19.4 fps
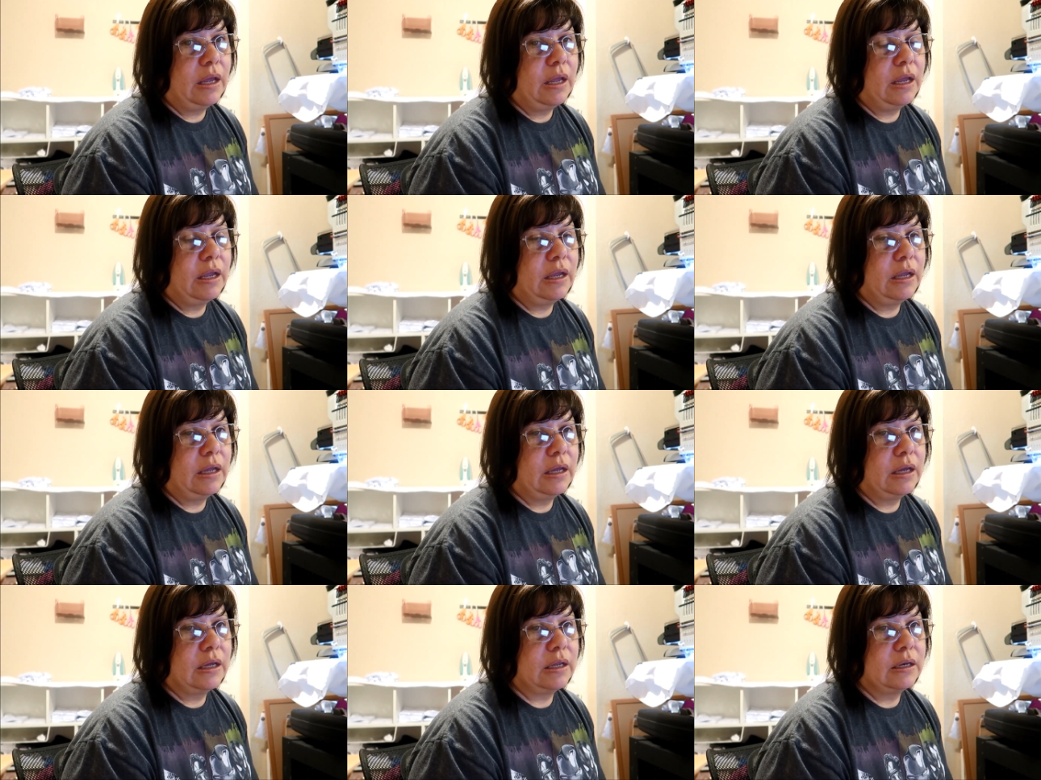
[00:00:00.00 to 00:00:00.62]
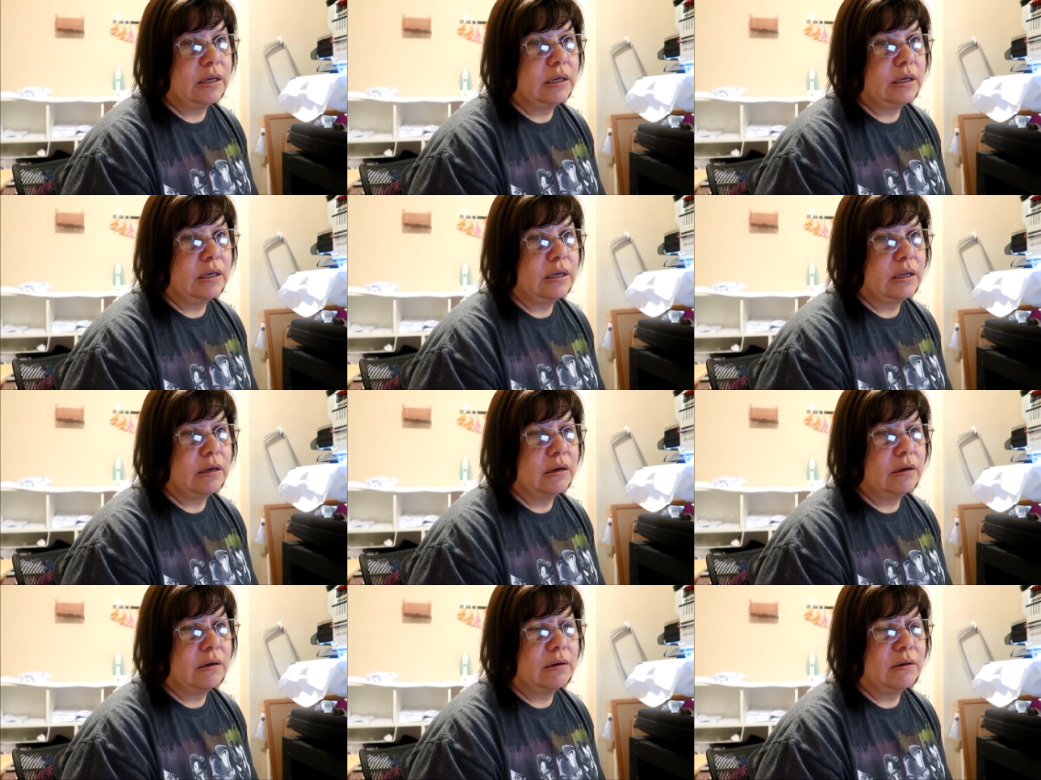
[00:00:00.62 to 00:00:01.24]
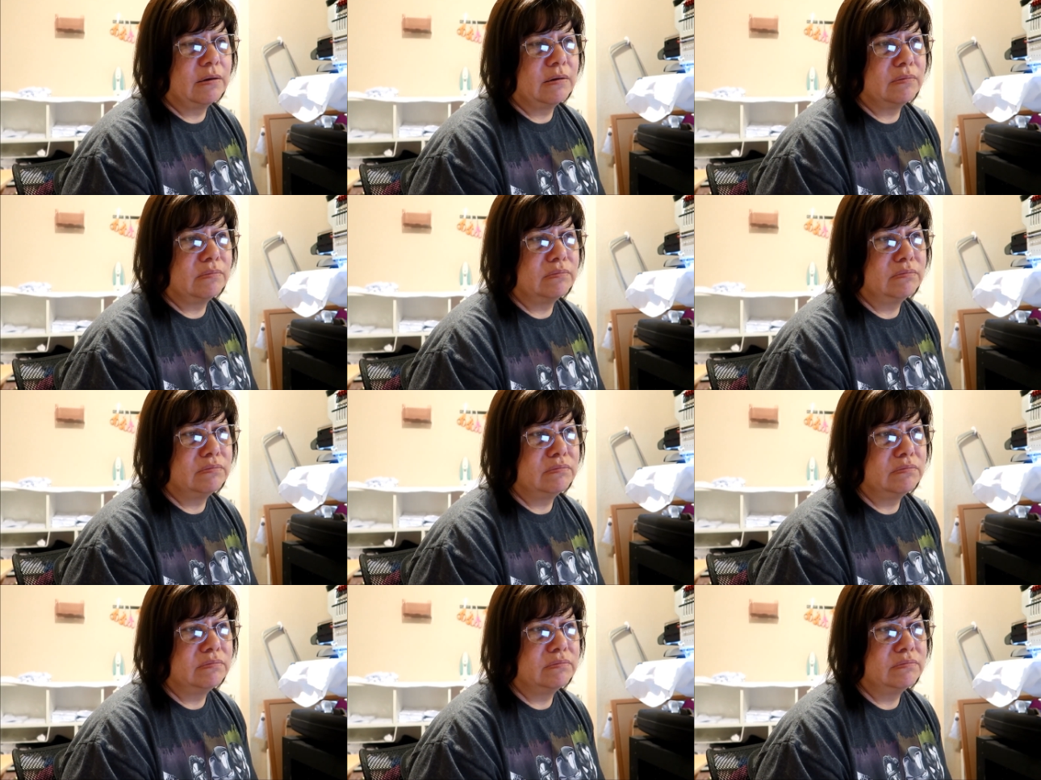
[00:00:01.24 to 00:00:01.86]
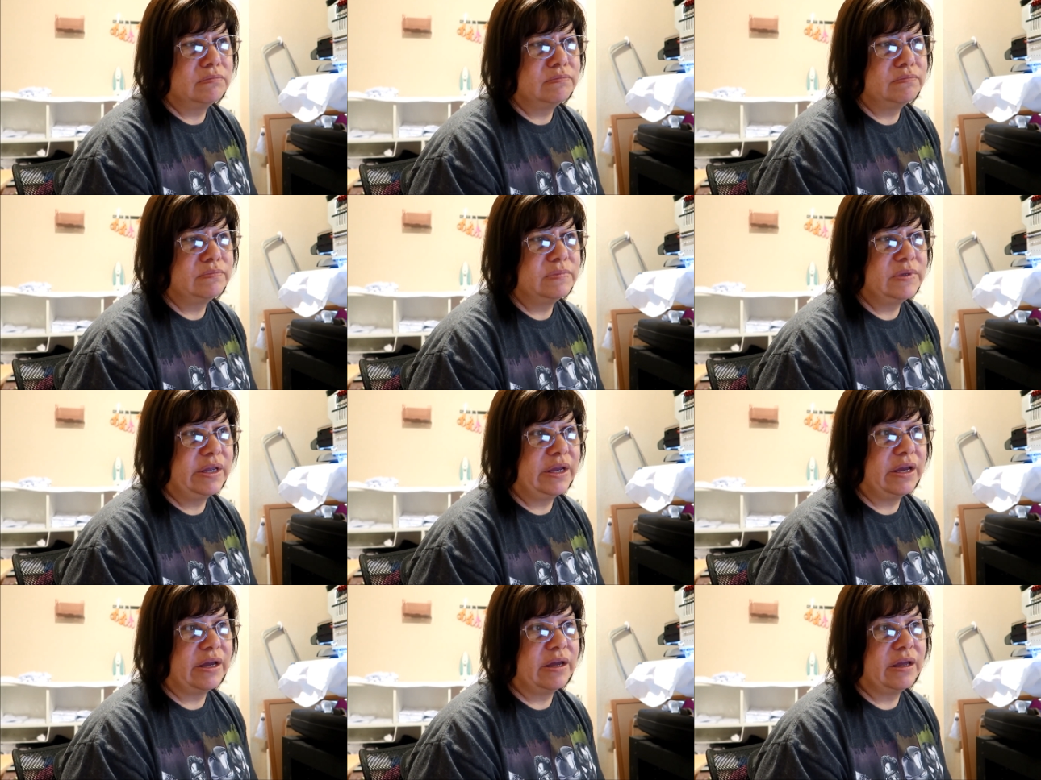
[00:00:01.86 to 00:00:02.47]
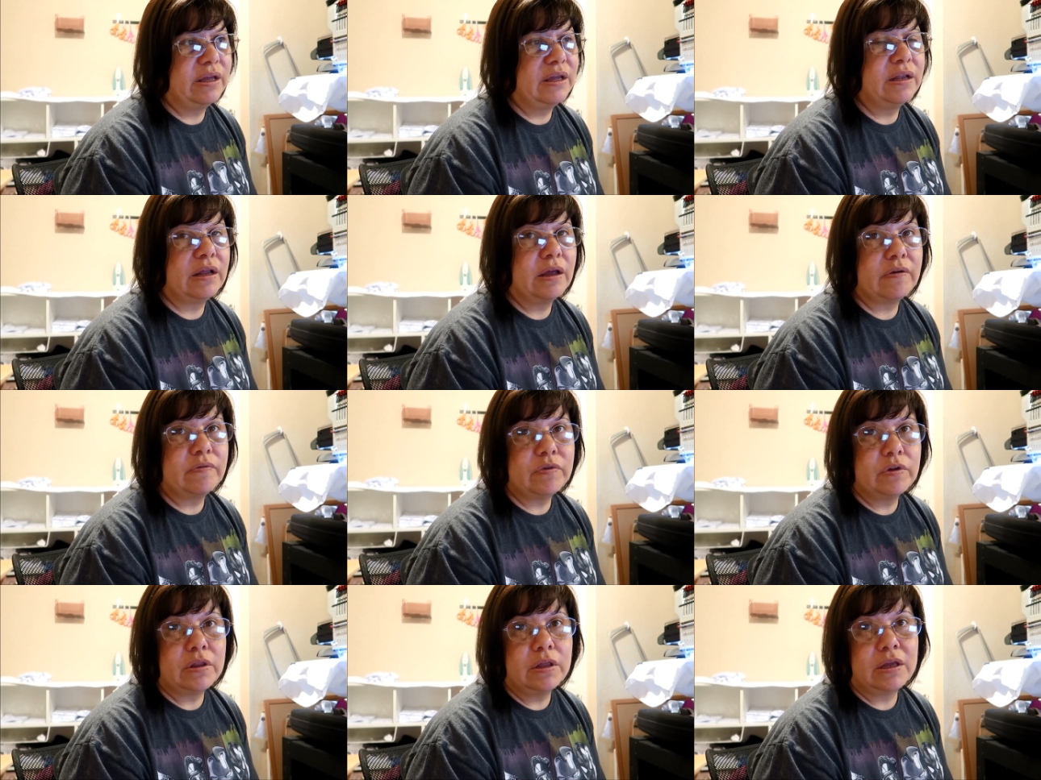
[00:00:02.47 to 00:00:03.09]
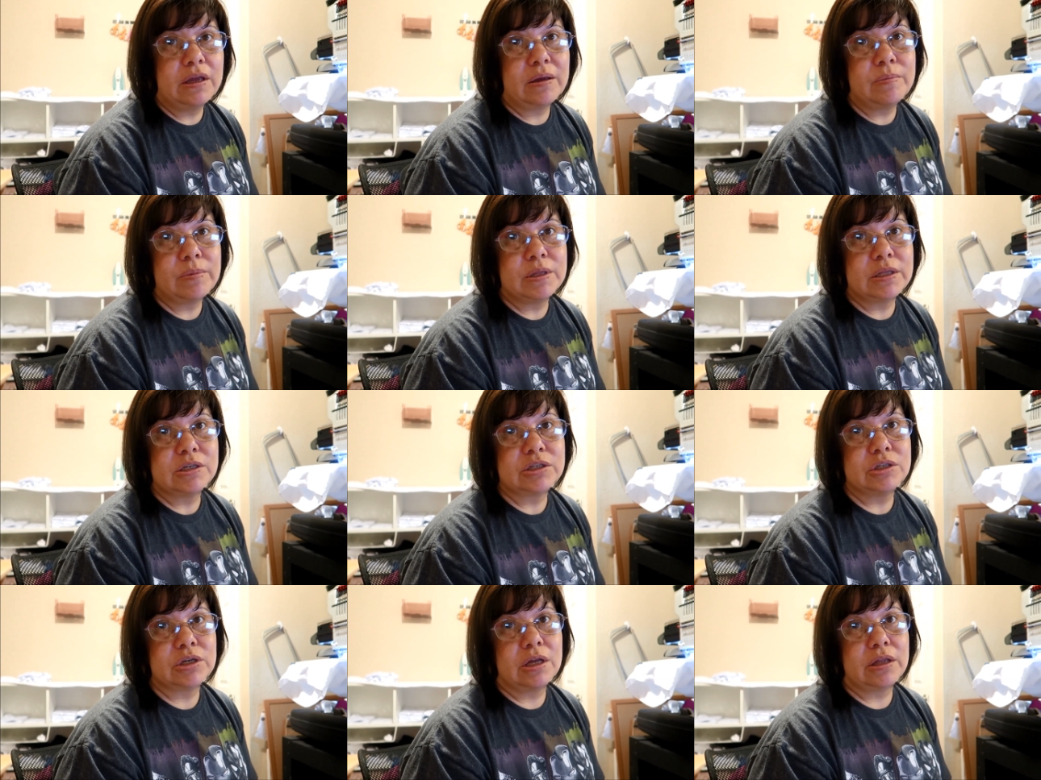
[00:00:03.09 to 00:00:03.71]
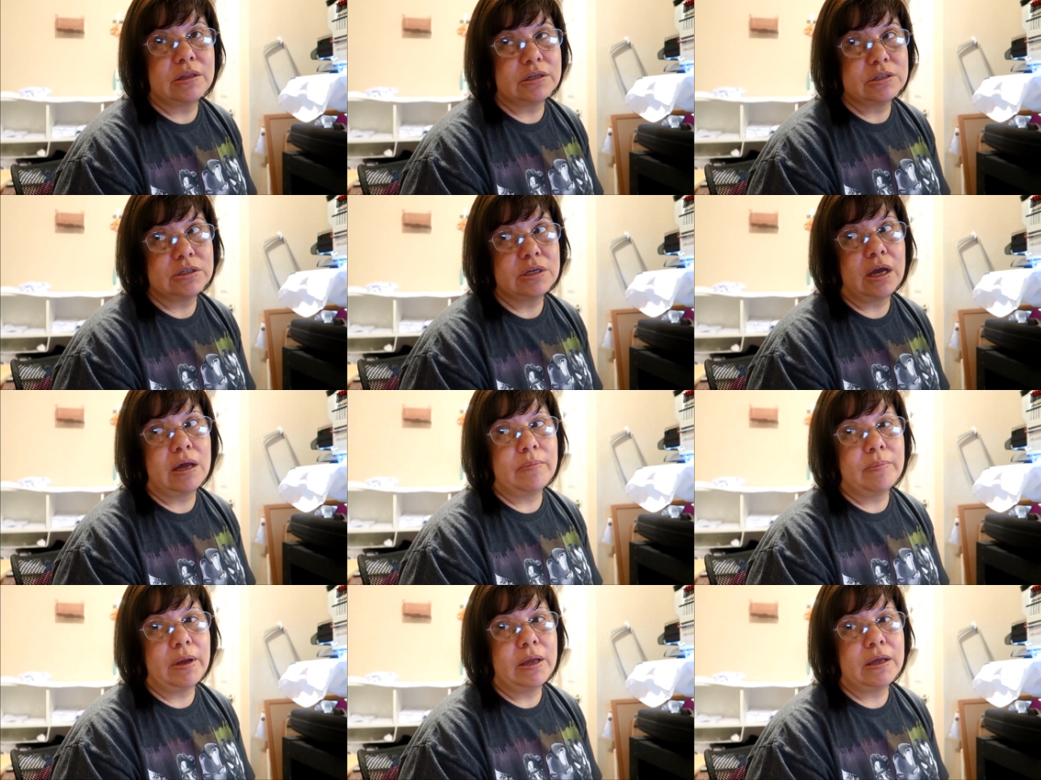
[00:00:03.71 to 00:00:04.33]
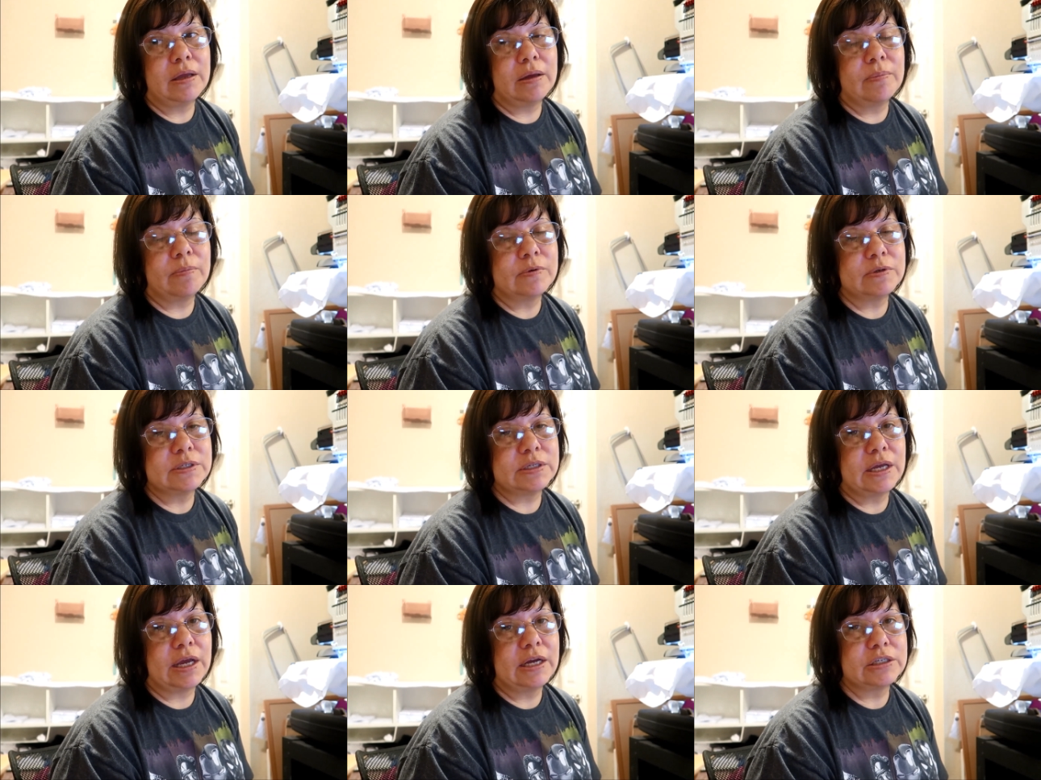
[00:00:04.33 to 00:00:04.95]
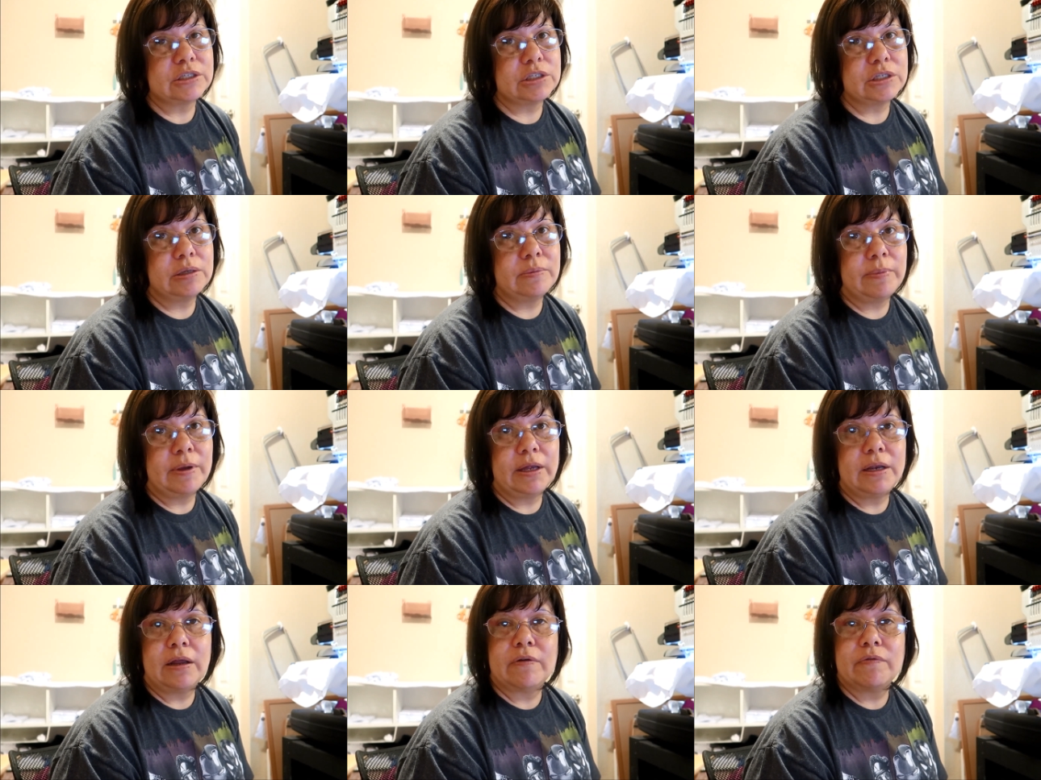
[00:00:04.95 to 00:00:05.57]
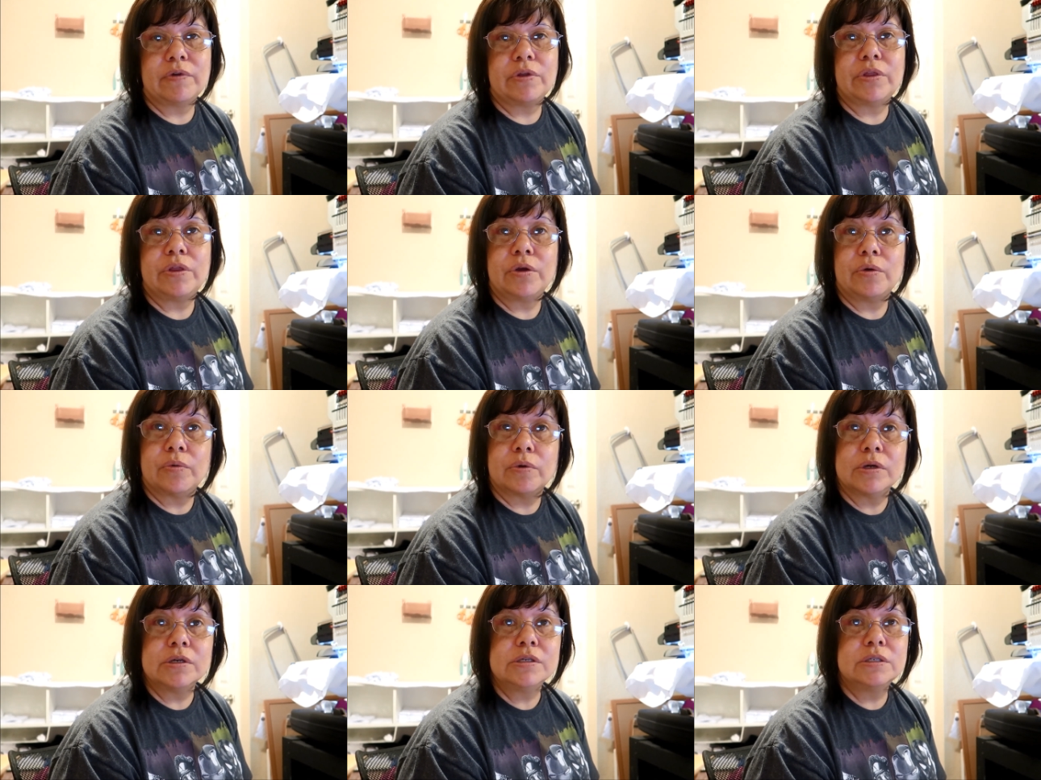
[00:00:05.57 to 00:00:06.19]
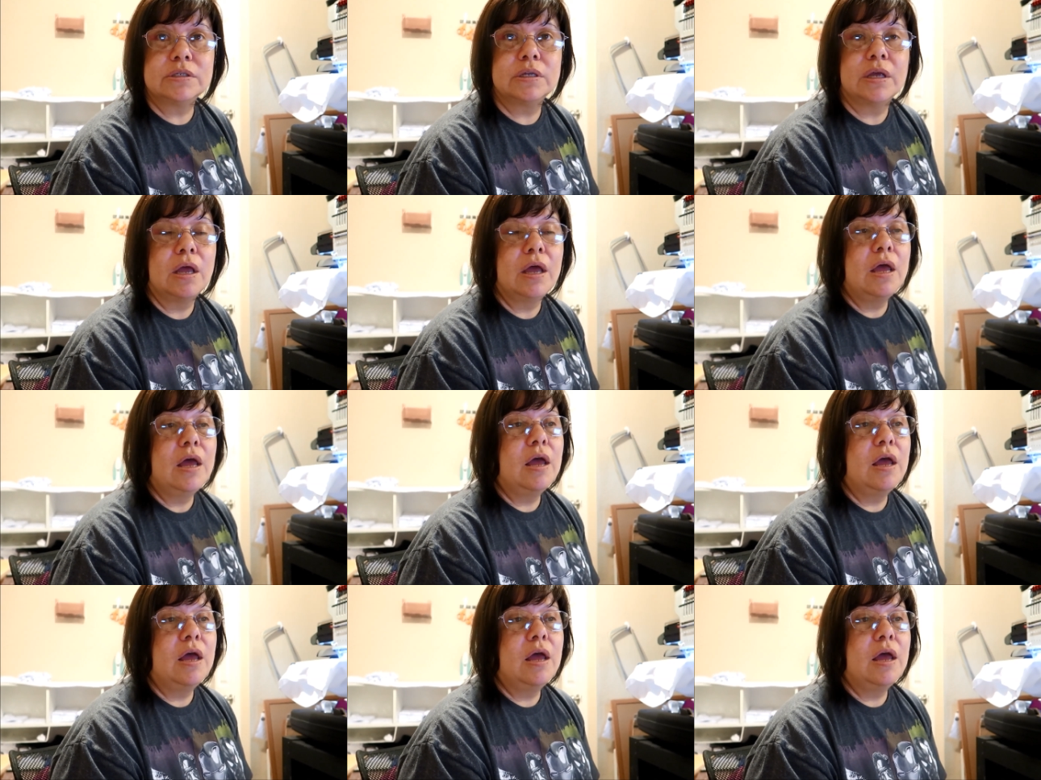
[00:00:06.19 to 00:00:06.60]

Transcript: And yeah, and after they gave me the shot in my hip was actually made everything worse,